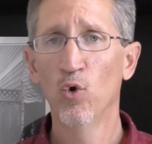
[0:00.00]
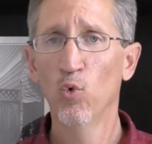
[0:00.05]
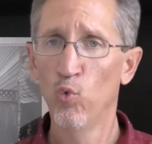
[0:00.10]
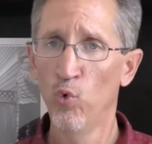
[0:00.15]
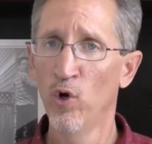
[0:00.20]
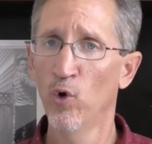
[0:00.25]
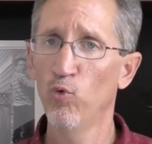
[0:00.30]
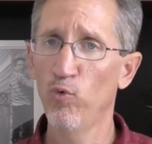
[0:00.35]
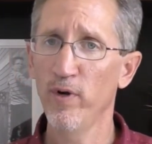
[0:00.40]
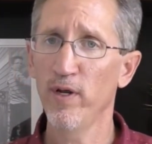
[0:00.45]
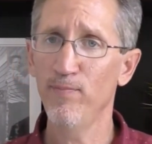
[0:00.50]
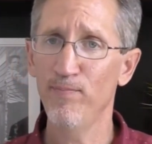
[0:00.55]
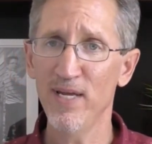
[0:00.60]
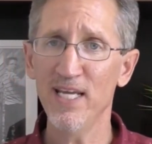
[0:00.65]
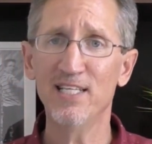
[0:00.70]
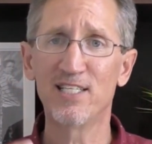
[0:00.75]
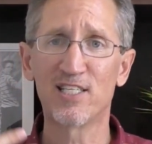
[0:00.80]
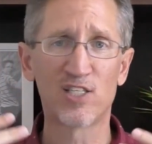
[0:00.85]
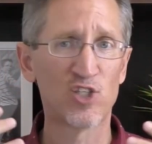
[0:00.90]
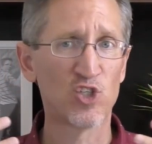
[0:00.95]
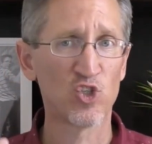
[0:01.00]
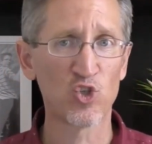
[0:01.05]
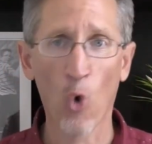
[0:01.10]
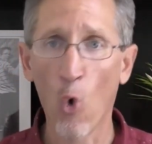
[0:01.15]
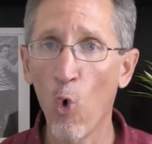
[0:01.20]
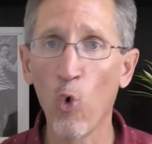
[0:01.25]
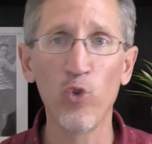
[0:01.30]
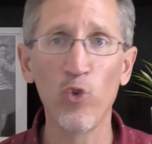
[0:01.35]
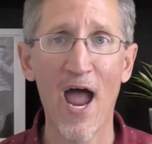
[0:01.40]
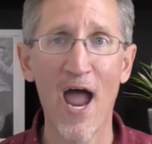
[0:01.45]
Will we be
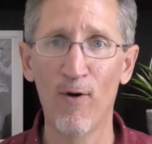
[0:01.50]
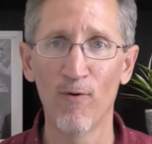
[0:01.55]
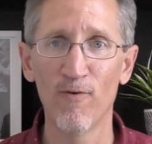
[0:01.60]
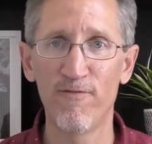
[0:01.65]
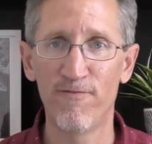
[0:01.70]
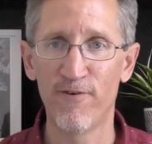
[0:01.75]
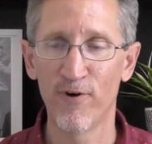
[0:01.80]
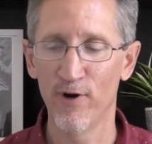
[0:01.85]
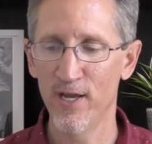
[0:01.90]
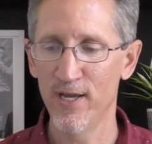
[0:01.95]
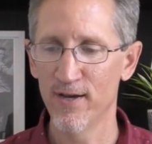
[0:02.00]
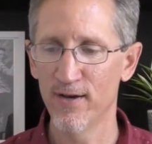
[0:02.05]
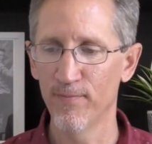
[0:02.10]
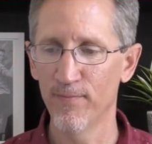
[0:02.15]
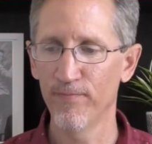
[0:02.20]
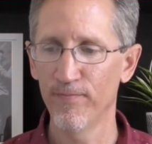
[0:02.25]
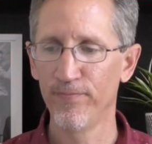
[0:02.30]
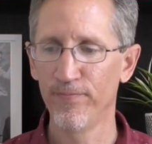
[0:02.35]
sold out for him?